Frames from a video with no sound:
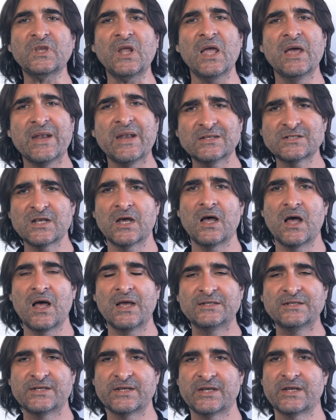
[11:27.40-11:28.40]
And as our
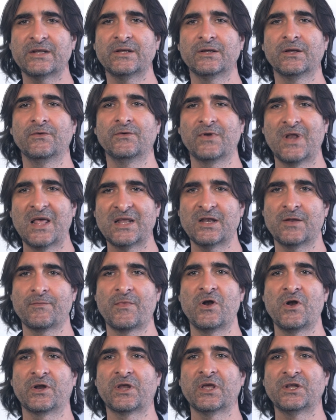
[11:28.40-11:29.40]
idea of Latin
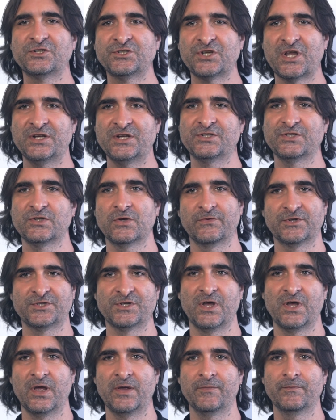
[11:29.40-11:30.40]
America changes over
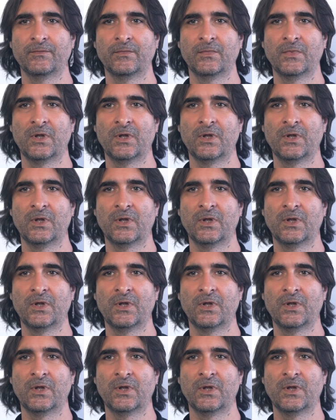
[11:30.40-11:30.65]
time,